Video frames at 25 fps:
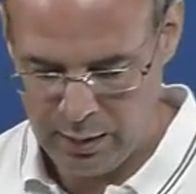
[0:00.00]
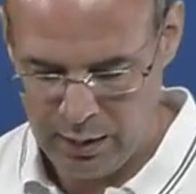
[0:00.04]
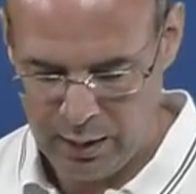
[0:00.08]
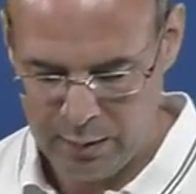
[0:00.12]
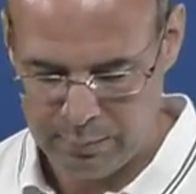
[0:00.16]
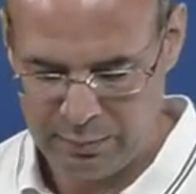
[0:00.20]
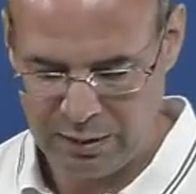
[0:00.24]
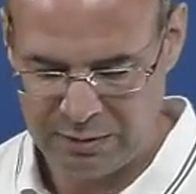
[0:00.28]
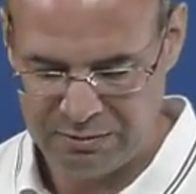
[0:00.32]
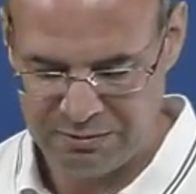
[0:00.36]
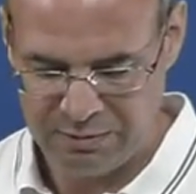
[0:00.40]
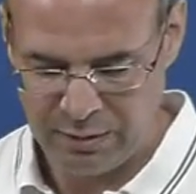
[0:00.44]

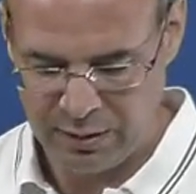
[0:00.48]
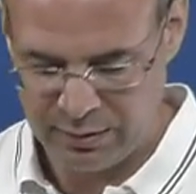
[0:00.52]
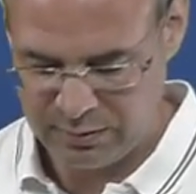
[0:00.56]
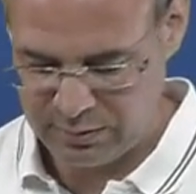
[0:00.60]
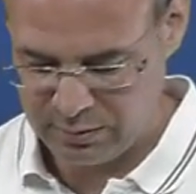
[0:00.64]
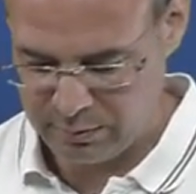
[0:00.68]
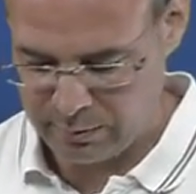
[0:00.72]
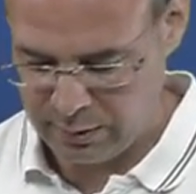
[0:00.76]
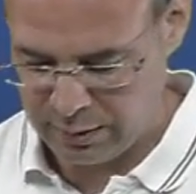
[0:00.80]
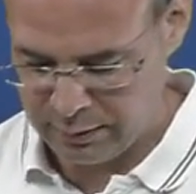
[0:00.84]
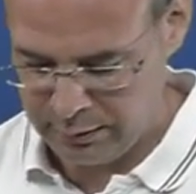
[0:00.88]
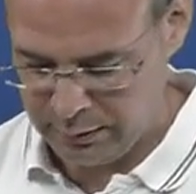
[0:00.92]
My
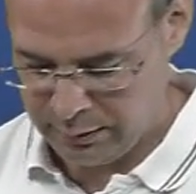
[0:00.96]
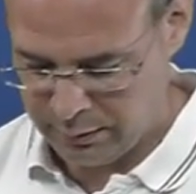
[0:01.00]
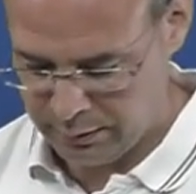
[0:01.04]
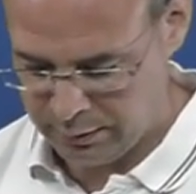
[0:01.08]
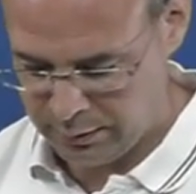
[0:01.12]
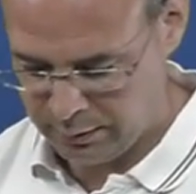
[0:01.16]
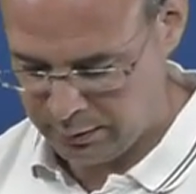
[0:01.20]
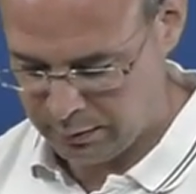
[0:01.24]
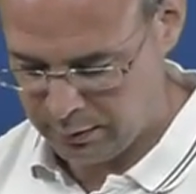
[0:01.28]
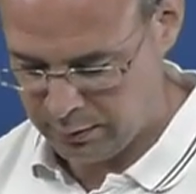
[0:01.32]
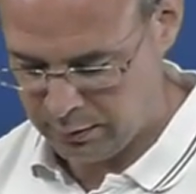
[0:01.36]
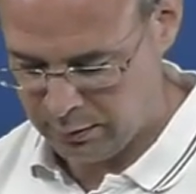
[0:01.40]
first one,
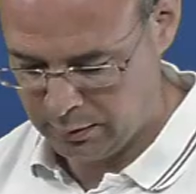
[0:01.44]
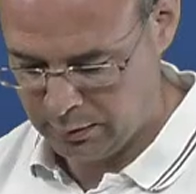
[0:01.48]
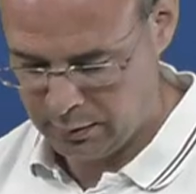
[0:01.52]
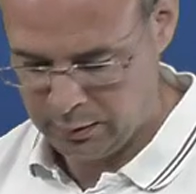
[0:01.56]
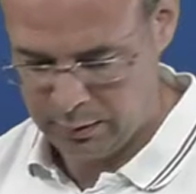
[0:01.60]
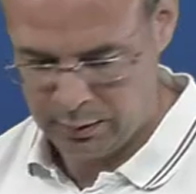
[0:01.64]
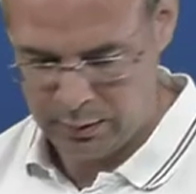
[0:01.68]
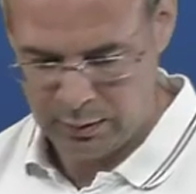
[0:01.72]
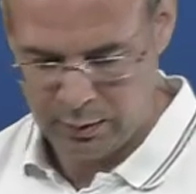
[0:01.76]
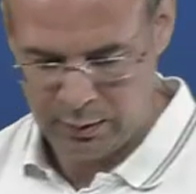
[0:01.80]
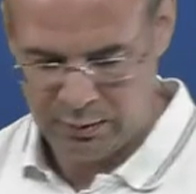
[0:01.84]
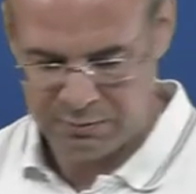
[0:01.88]

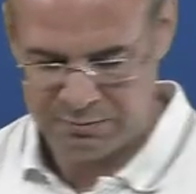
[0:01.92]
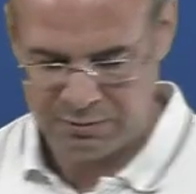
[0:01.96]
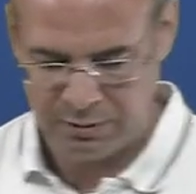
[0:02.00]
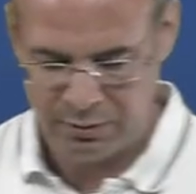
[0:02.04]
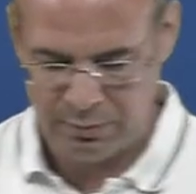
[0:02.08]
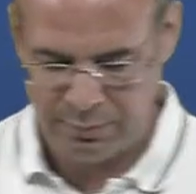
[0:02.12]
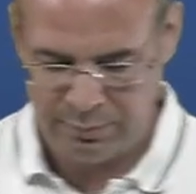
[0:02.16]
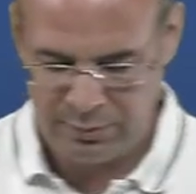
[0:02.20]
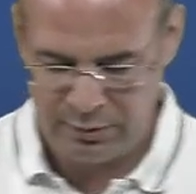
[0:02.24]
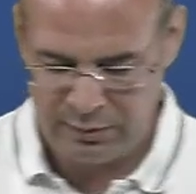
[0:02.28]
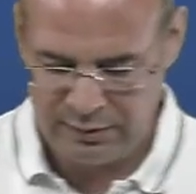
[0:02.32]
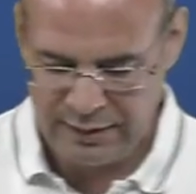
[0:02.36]
for a
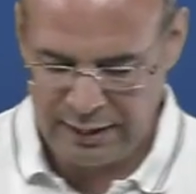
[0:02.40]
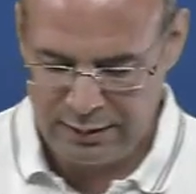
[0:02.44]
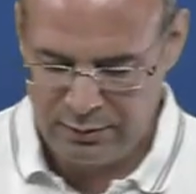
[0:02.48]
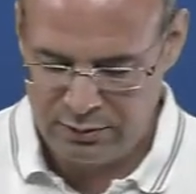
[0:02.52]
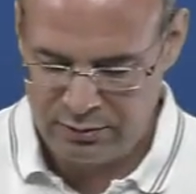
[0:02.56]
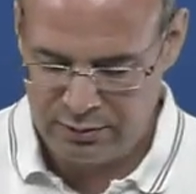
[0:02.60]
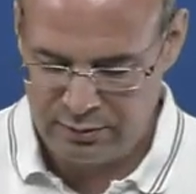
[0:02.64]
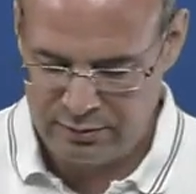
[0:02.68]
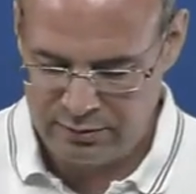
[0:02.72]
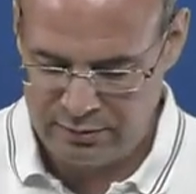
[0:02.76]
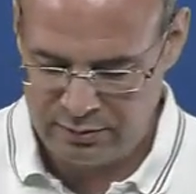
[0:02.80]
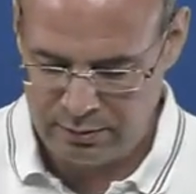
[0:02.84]

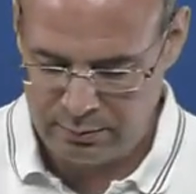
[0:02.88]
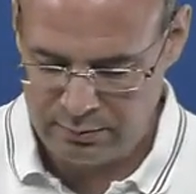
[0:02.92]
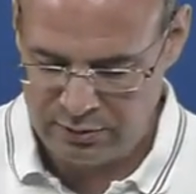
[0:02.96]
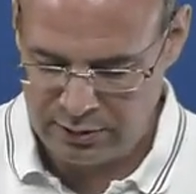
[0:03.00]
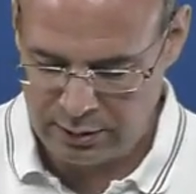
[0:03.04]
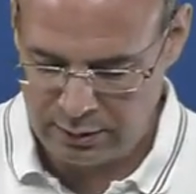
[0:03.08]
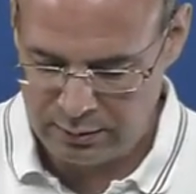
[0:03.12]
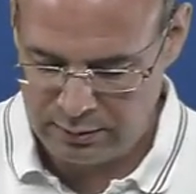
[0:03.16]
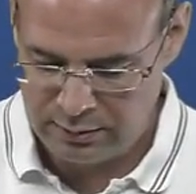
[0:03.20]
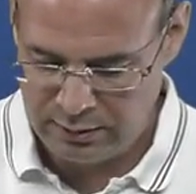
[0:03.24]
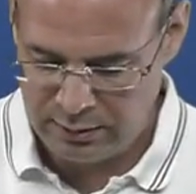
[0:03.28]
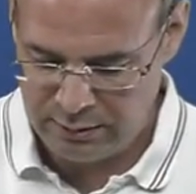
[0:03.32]
potential
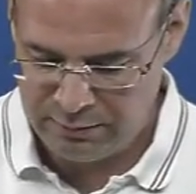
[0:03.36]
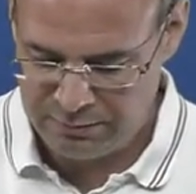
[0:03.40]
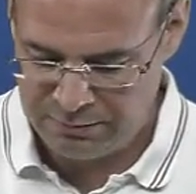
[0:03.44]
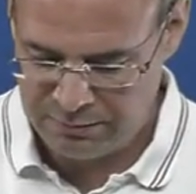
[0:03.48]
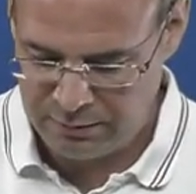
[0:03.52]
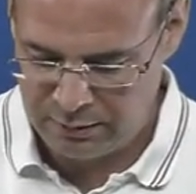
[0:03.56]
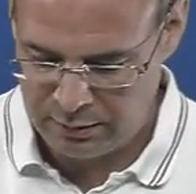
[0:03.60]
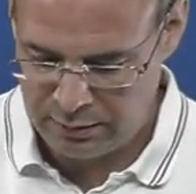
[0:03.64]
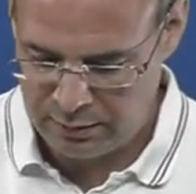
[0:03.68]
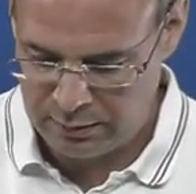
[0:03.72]
subjunctive,